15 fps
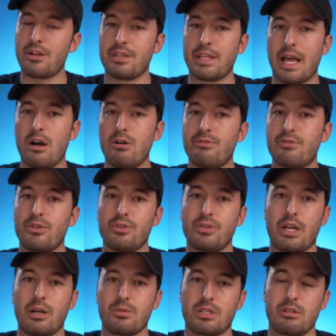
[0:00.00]
in the outfield,
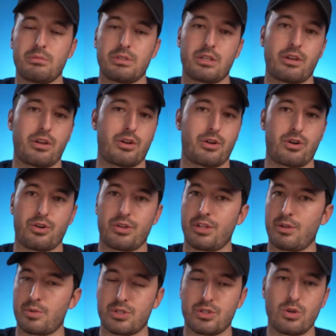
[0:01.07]
I was able to hear her and
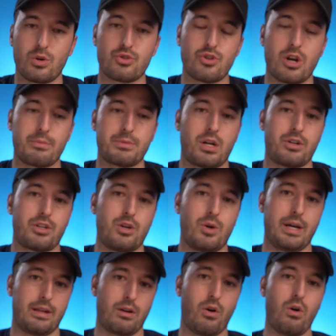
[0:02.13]
there was no dropped audio
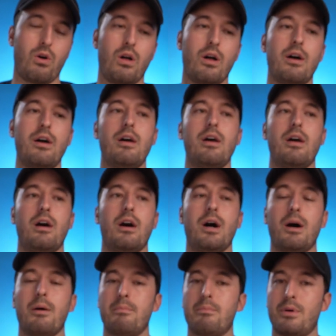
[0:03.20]
at all.
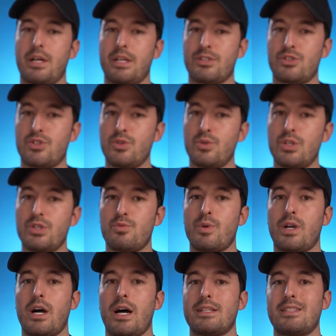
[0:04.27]
But as soon as we
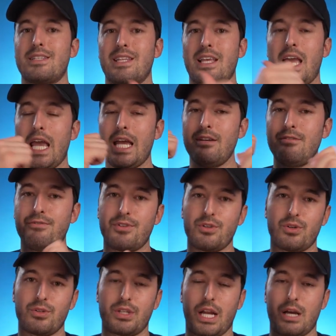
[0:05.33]
got to the
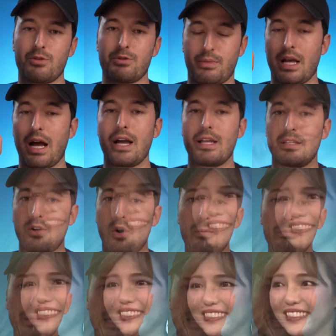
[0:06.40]
infield and I was behind
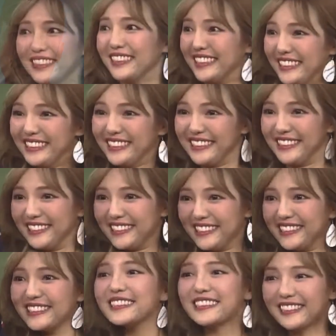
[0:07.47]
home plate, that's
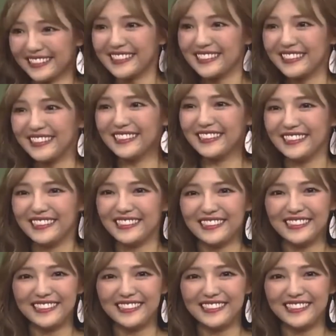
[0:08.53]
where there must be RF